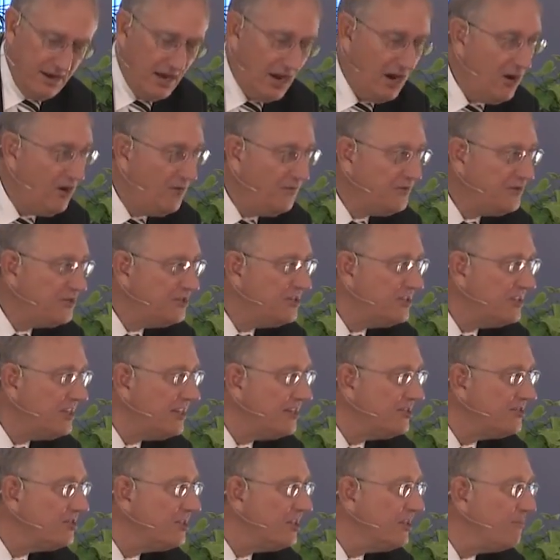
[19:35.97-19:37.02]
over
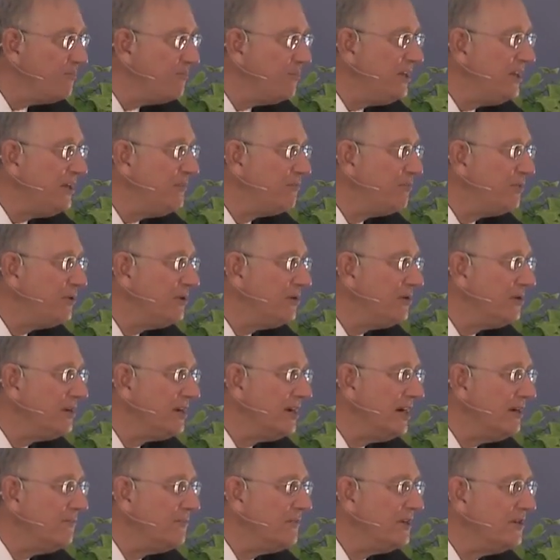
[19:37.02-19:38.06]
60 people
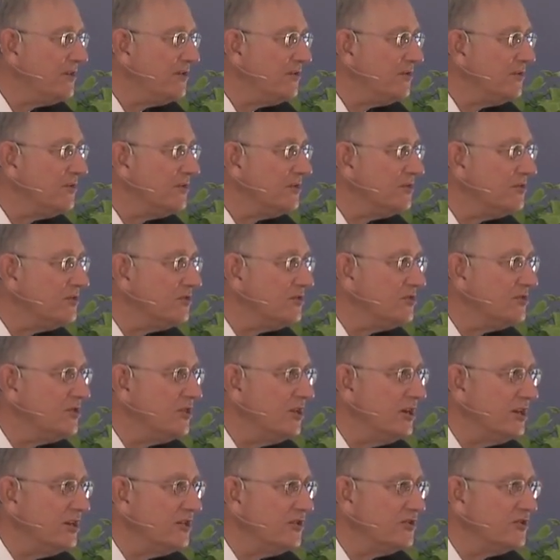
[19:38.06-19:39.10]
come into this
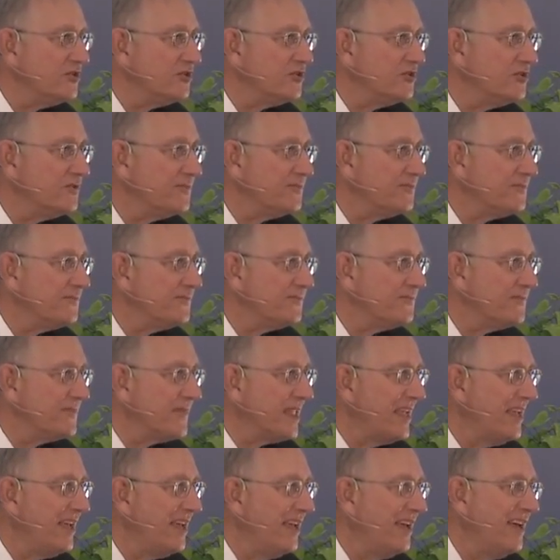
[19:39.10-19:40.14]
church,
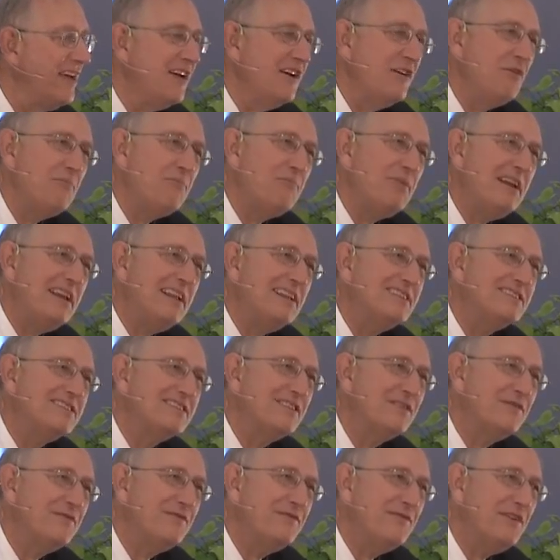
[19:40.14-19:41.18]
but it's
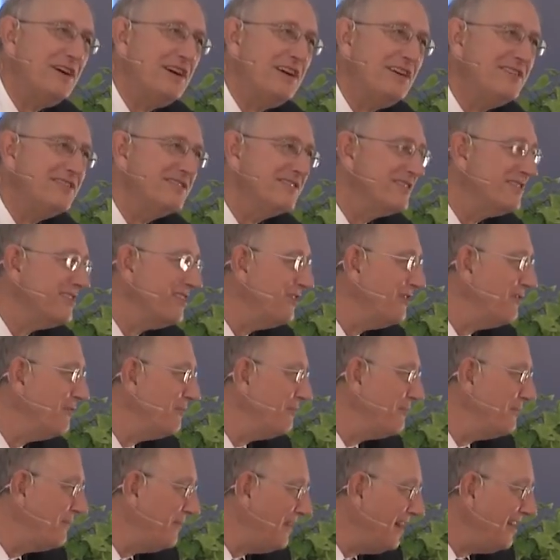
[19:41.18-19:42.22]
the first
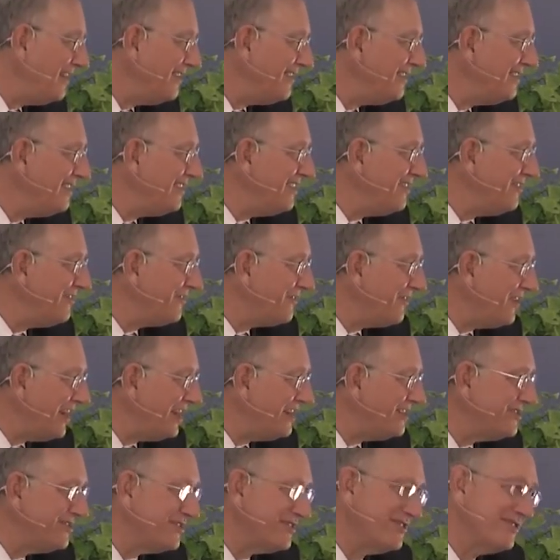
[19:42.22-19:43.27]

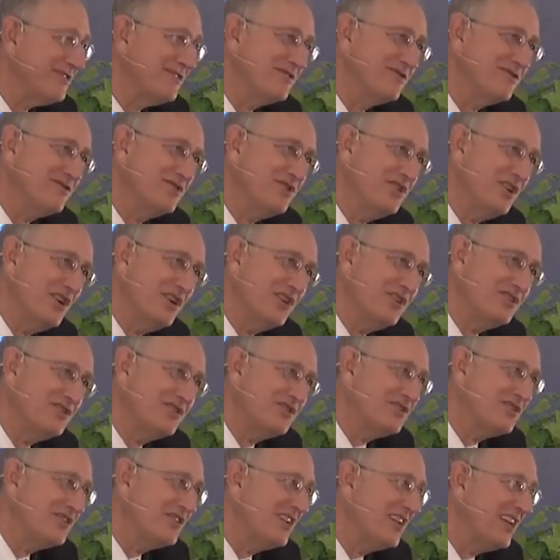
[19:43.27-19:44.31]
multiracial
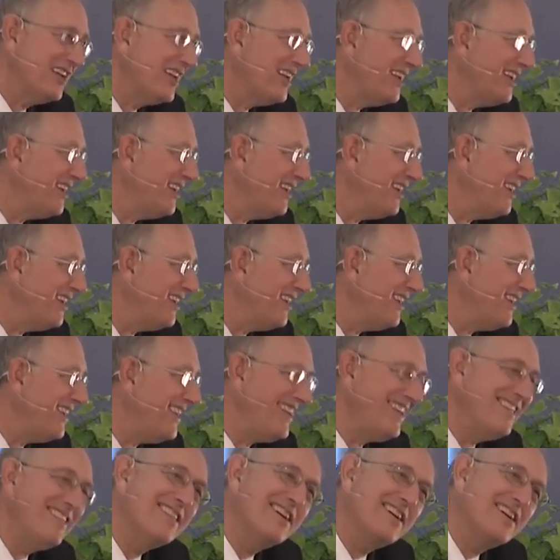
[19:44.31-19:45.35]
church
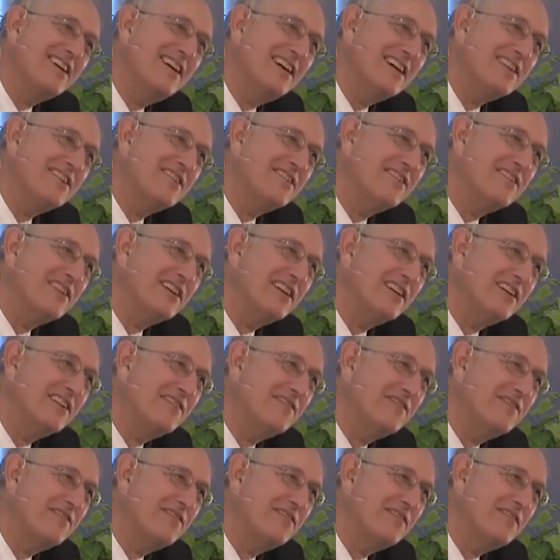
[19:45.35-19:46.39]
in the country.
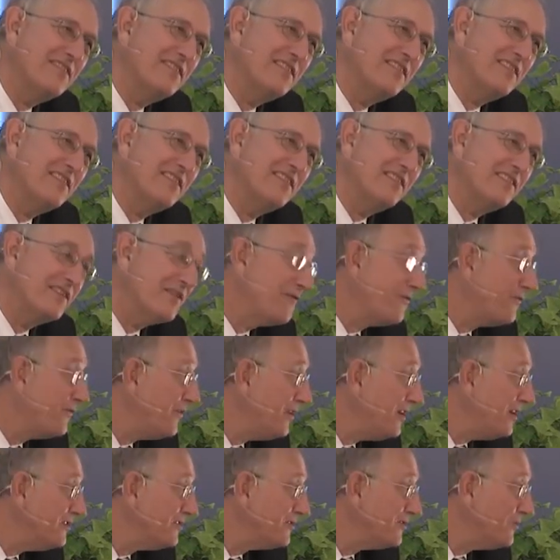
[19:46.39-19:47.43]
The
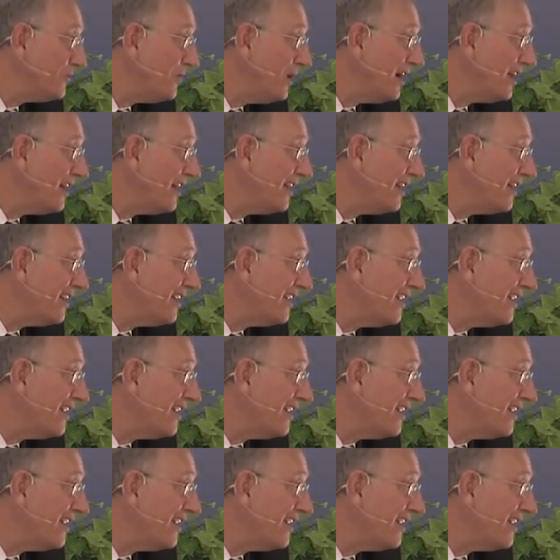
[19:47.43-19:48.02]
first one.